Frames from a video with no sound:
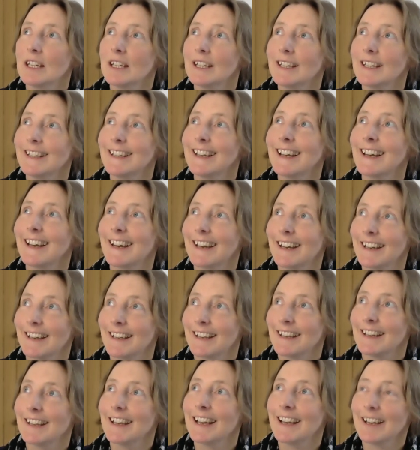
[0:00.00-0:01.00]
Yeah,
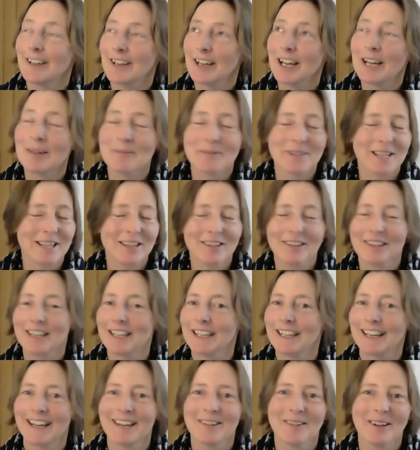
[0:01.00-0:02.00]

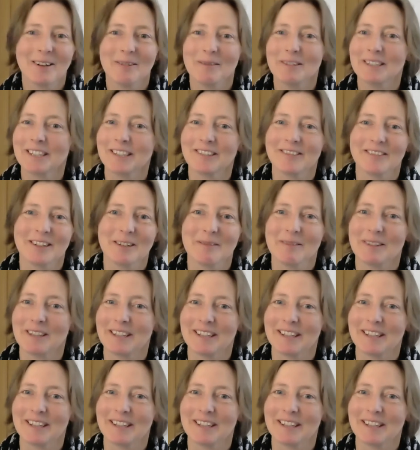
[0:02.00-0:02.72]
I would agree.